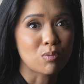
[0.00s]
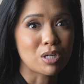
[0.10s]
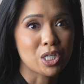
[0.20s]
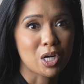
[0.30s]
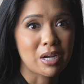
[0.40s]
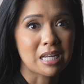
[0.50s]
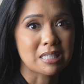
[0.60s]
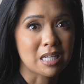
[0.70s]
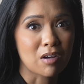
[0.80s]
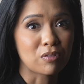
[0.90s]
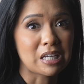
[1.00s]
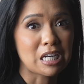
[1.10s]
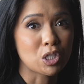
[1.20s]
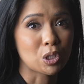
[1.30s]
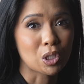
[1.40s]
and regenerate itself,
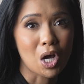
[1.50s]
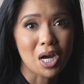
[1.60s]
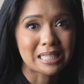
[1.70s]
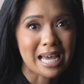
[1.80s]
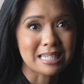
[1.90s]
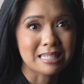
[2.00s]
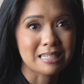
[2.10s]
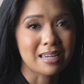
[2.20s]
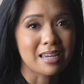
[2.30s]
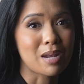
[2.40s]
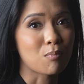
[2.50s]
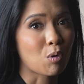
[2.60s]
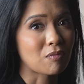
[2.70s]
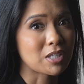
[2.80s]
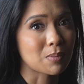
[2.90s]
leading to long-lasting and
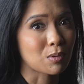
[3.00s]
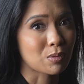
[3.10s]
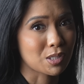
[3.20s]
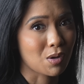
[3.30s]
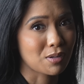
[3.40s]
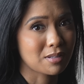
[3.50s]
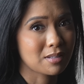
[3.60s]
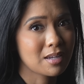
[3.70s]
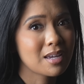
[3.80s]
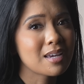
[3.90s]
more visible results.